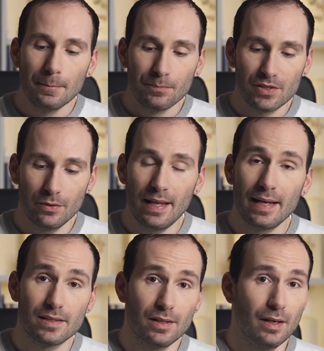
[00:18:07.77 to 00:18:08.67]
So
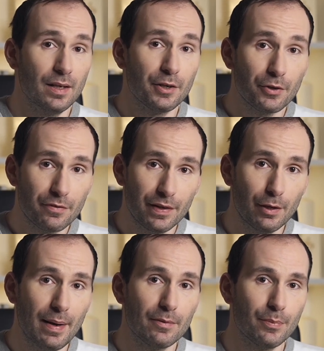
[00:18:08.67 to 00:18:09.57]
that's a good thing
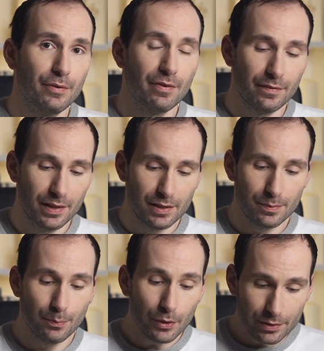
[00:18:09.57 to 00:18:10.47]
about both of these
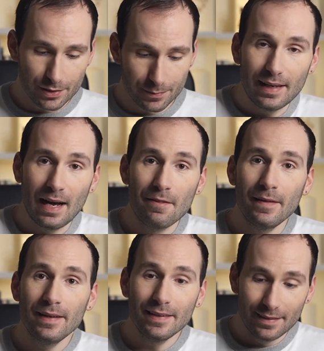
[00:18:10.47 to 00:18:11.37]
books. I
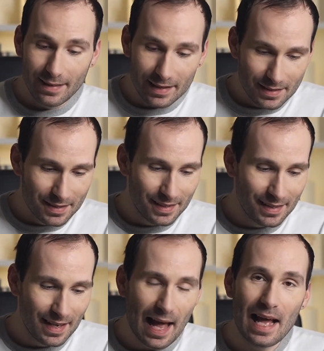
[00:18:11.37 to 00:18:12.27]
think that's the
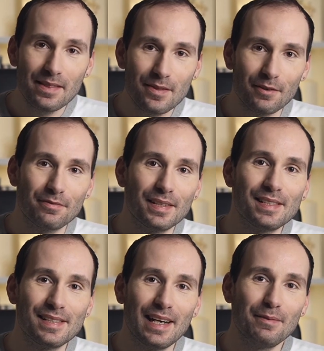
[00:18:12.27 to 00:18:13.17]
end of this
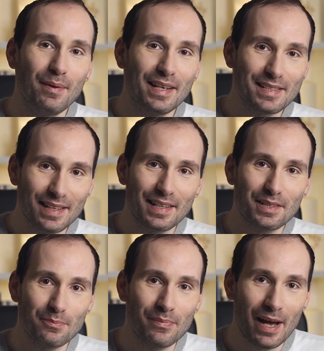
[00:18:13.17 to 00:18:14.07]
side-by-side
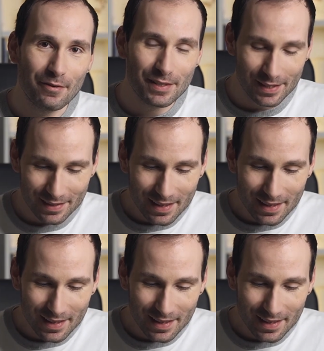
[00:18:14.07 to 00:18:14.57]
comparison.